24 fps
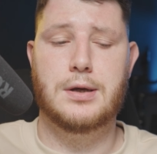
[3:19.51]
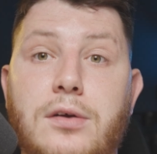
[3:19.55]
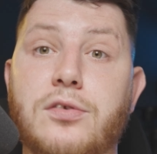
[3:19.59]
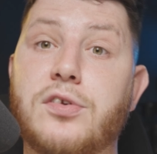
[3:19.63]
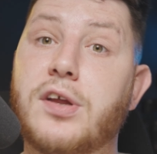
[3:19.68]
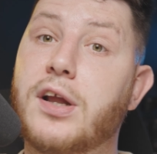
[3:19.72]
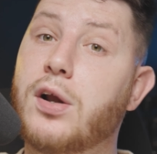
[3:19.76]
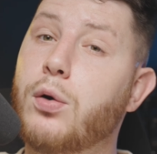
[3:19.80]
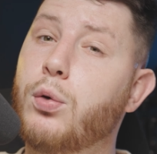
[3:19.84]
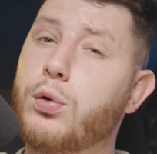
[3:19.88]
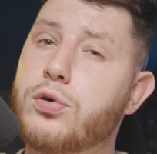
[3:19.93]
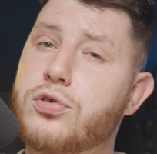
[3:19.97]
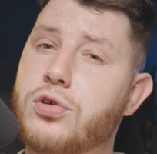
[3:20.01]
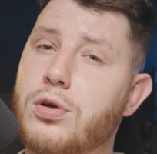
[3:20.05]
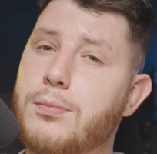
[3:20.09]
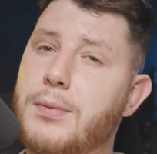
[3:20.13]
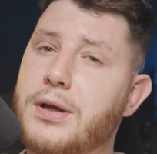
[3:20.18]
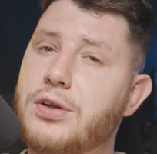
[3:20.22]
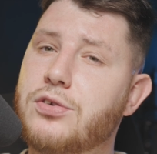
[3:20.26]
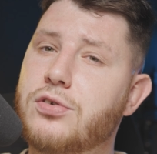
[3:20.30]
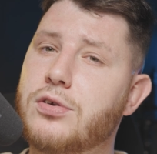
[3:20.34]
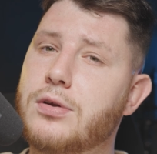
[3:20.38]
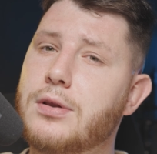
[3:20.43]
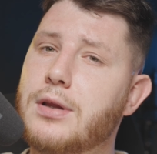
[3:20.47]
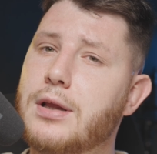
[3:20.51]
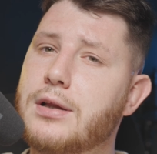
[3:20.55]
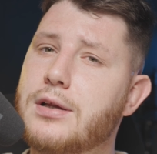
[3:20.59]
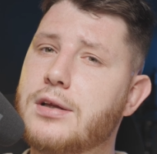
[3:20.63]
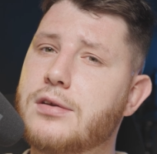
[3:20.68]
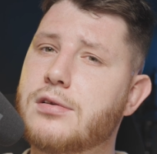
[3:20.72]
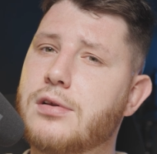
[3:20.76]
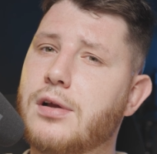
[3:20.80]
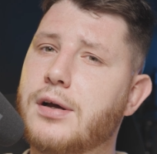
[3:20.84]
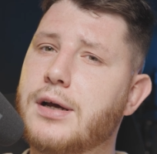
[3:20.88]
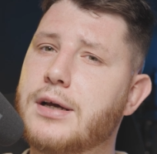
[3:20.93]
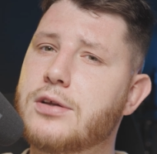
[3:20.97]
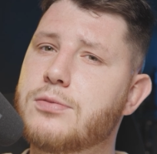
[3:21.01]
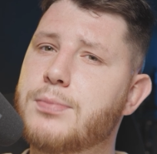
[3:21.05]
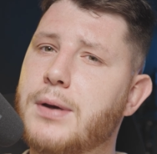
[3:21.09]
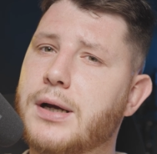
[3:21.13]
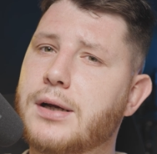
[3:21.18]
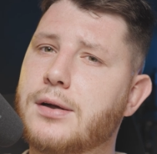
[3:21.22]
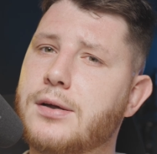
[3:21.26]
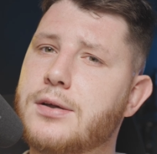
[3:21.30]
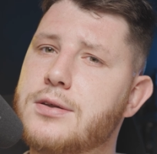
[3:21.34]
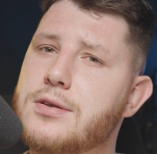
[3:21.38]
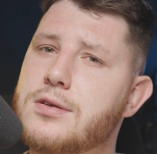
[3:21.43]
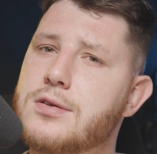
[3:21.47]
Did I also mention that this light has
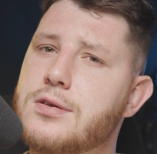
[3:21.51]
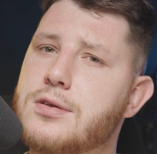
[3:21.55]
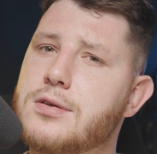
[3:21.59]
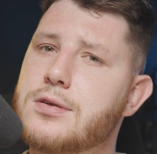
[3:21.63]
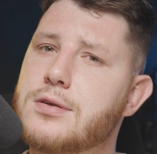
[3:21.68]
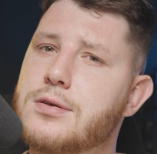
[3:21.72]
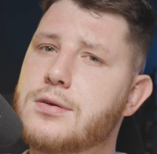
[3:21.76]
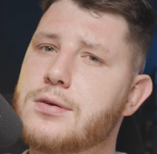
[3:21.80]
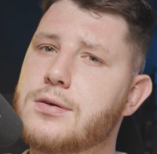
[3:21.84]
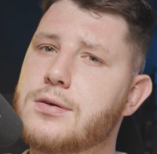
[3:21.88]
magnets?